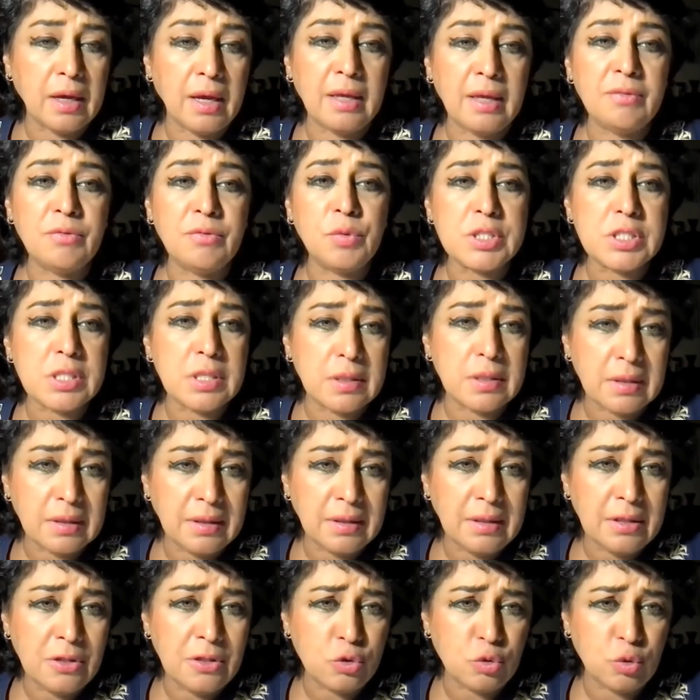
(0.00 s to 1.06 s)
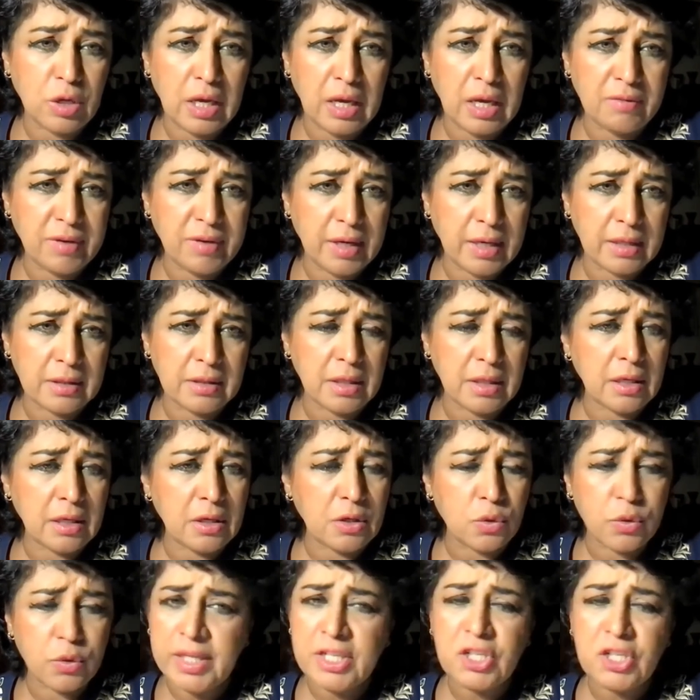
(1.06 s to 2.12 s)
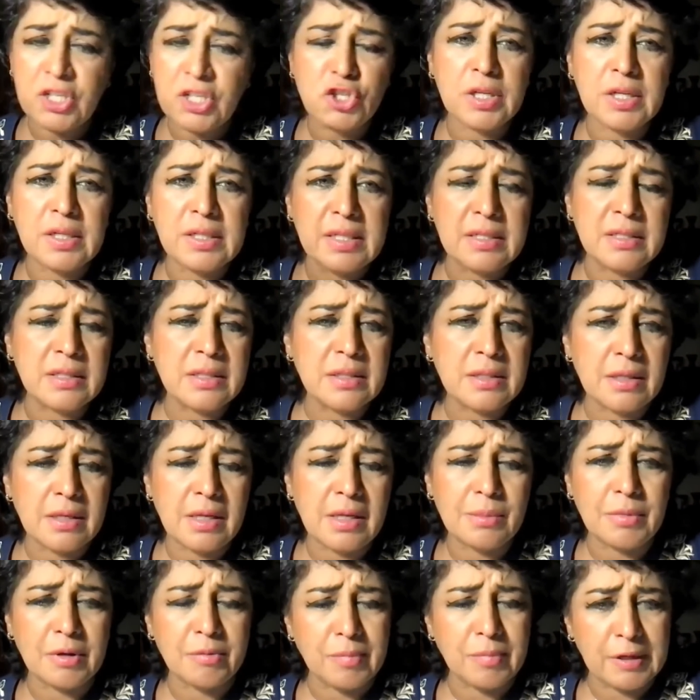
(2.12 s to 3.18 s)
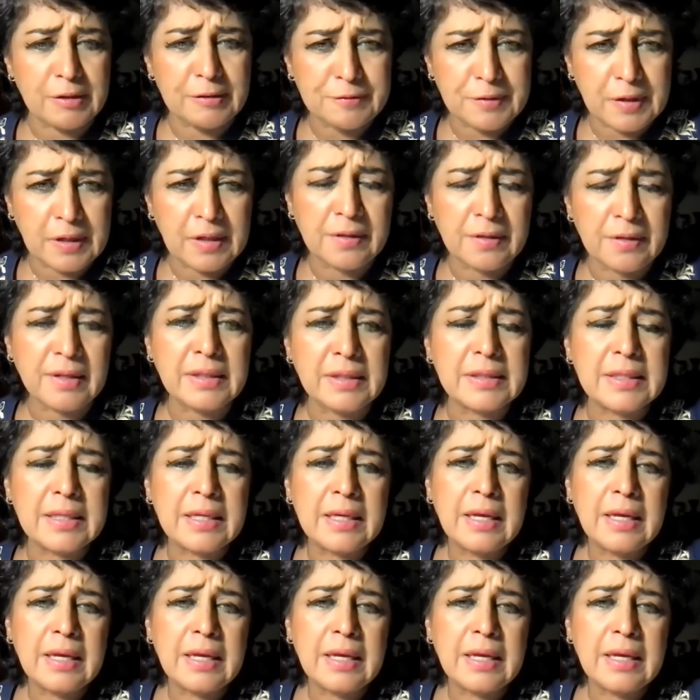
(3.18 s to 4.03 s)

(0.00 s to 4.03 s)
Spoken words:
I was lucky to have had a great cheerleader in the name of my father.